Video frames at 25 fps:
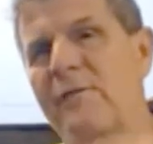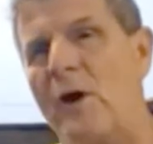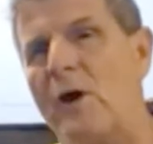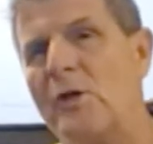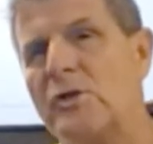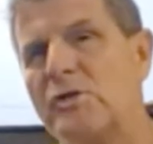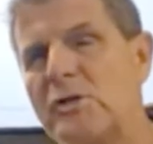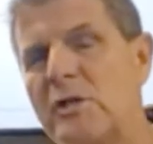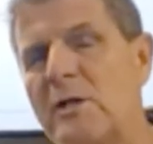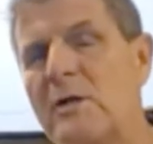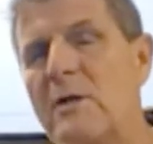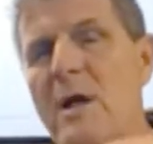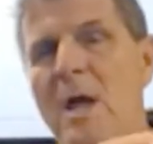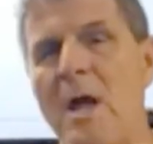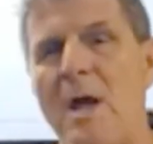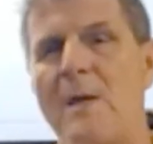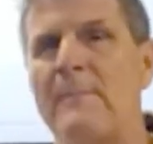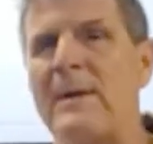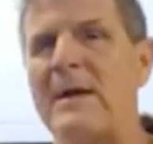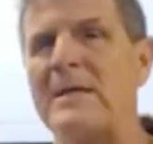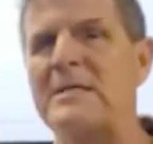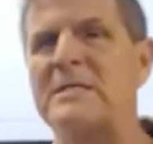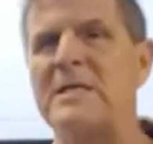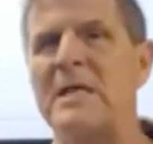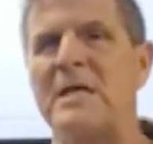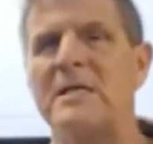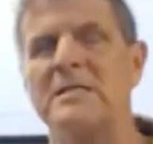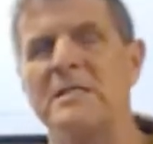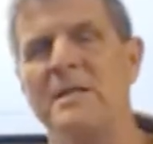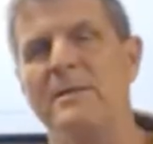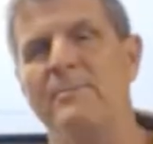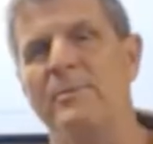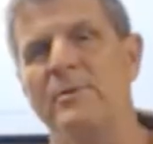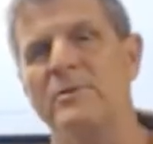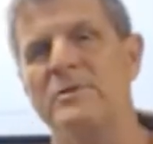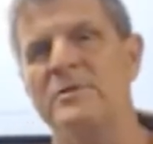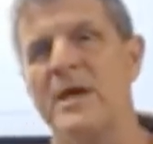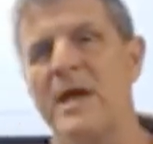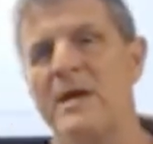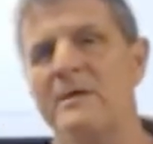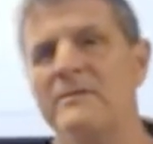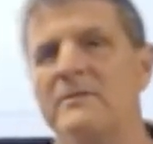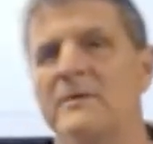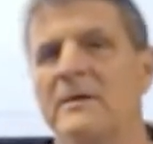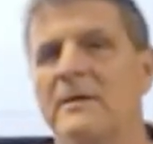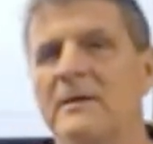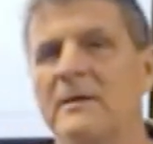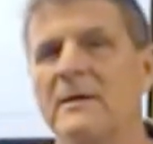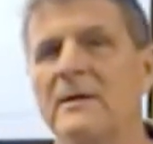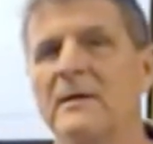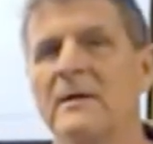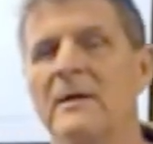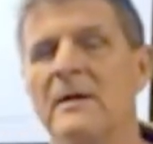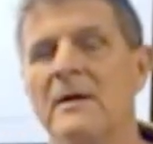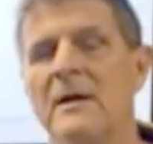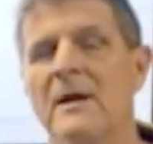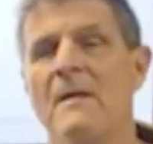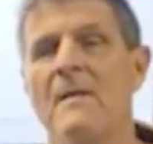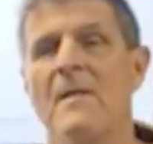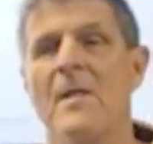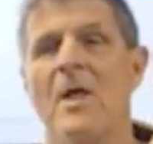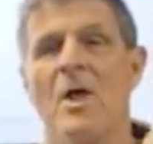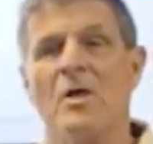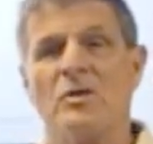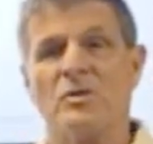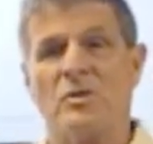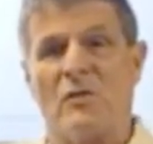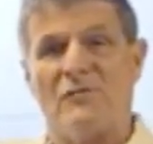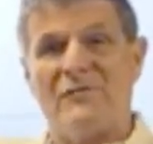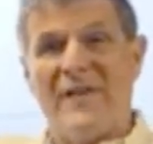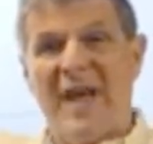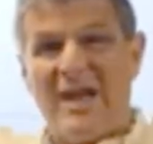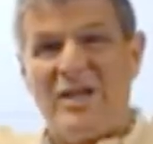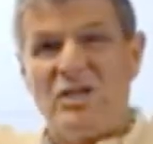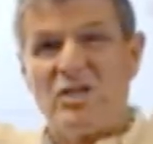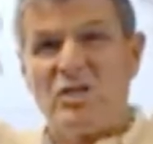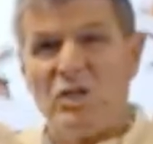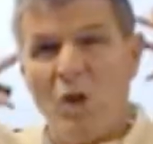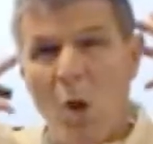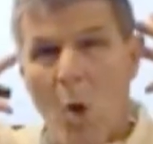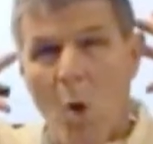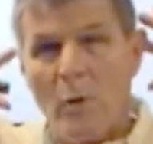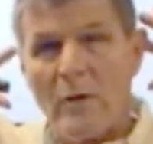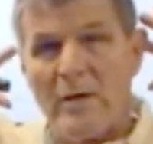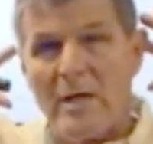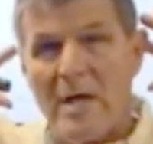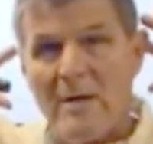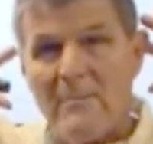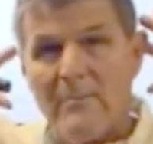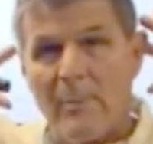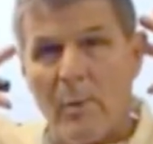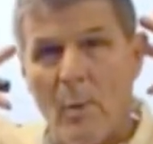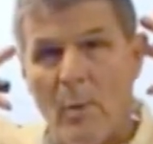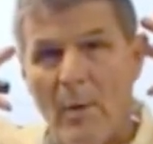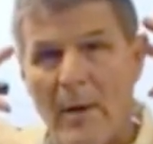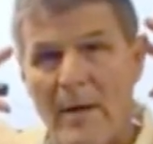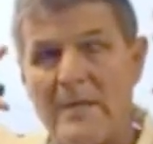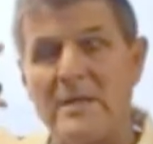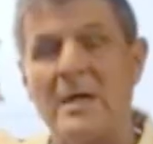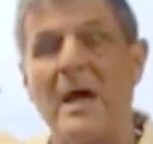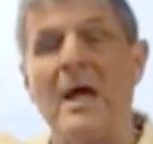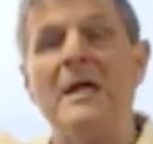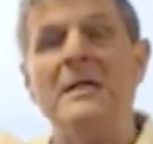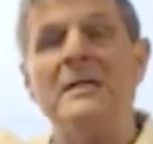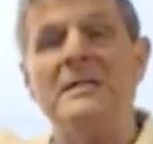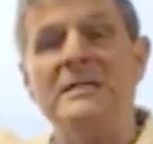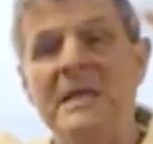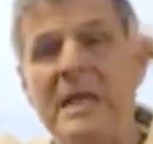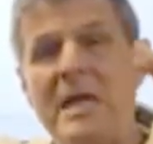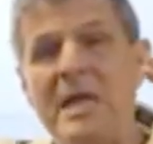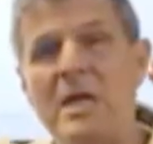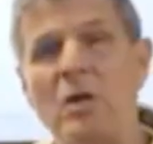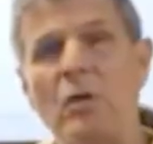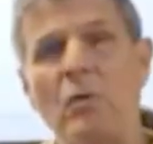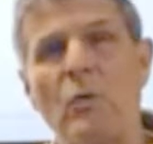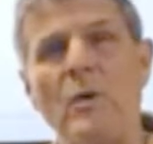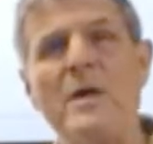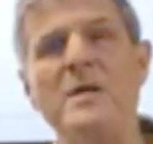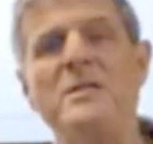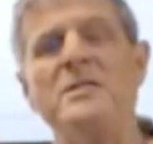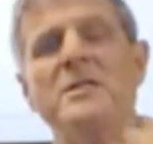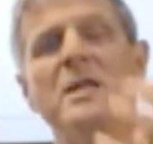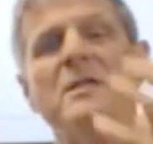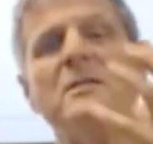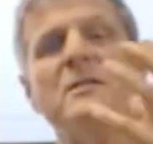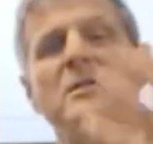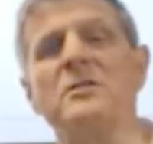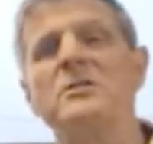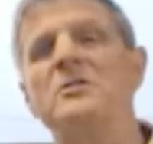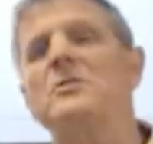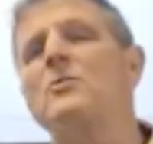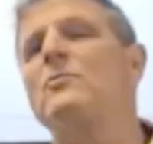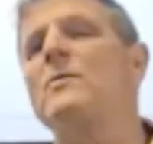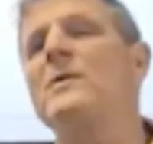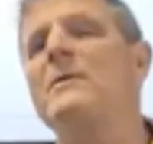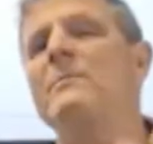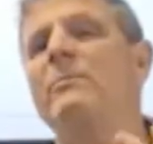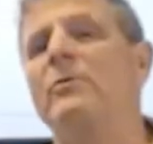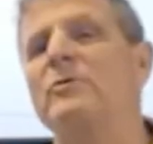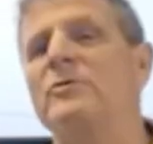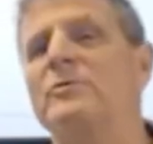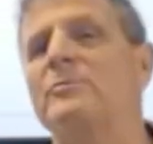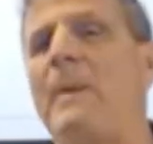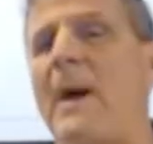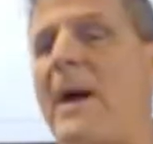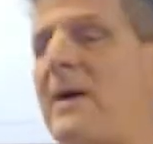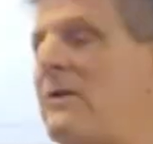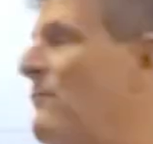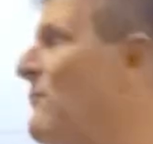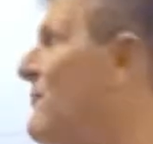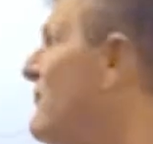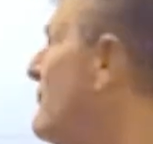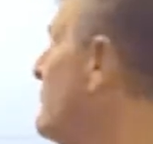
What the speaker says: function by 60%. So if that choking point, decreasing the cerebral spinal